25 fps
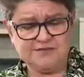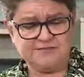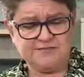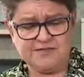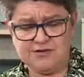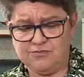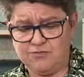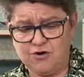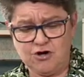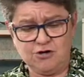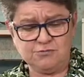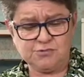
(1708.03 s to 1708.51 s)

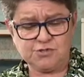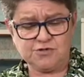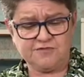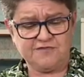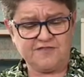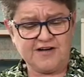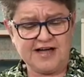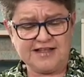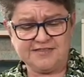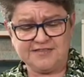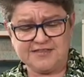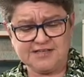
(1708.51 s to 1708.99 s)
the worms will
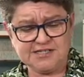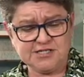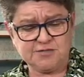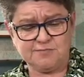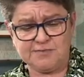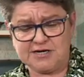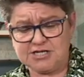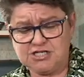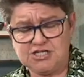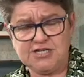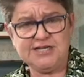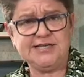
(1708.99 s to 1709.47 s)
find this
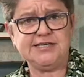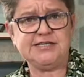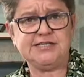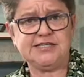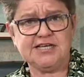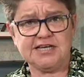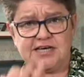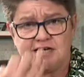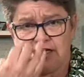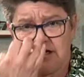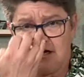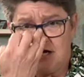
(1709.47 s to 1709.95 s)
much
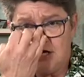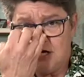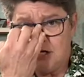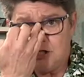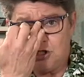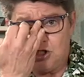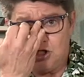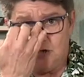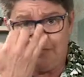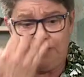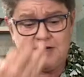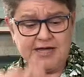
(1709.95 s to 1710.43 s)
easier
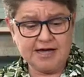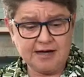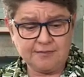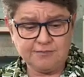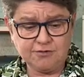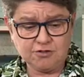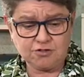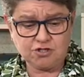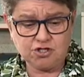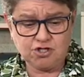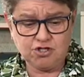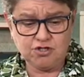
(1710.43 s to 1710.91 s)
to be
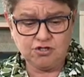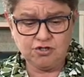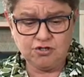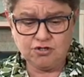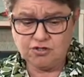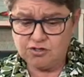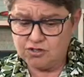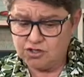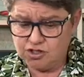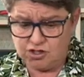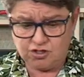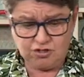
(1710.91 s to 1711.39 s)
able to,